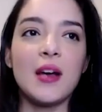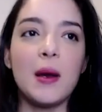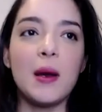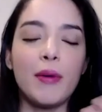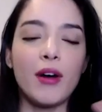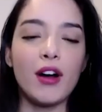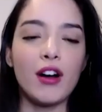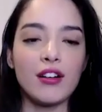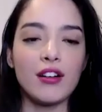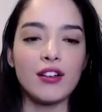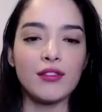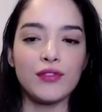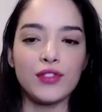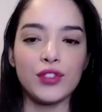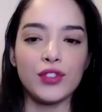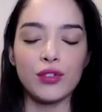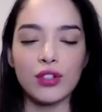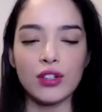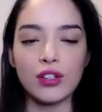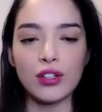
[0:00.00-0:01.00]
a part of
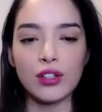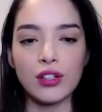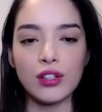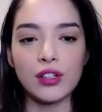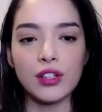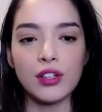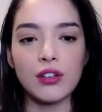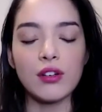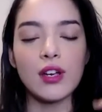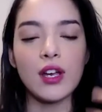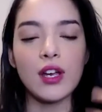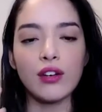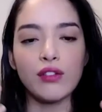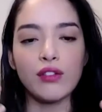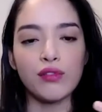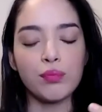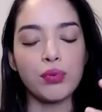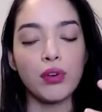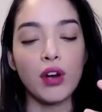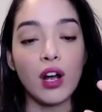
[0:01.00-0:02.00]
your
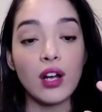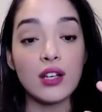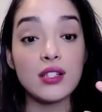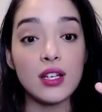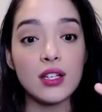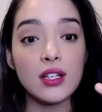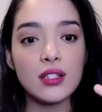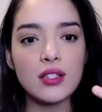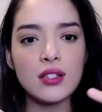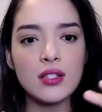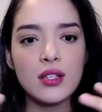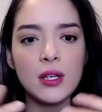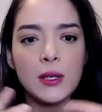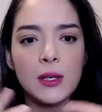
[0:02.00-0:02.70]
creative process.